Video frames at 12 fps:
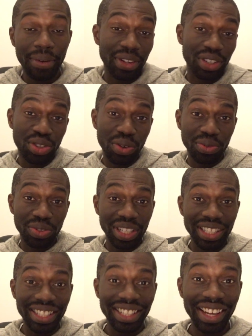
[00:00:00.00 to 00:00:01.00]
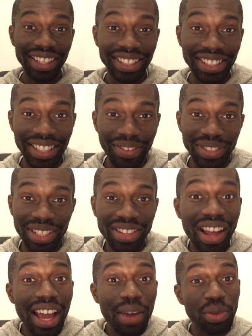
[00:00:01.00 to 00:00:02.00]
Now, the song was released in
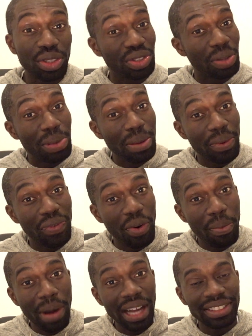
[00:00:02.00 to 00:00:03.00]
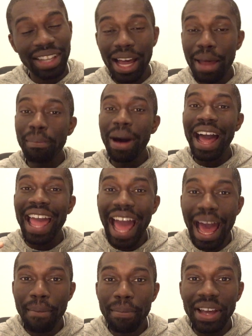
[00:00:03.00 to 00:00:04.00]
1979, which was a bit before my time, but I
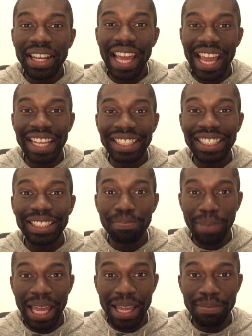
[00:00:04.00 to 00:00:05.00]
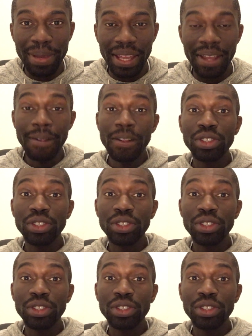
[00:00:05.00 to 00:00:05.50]
am an 80s baby.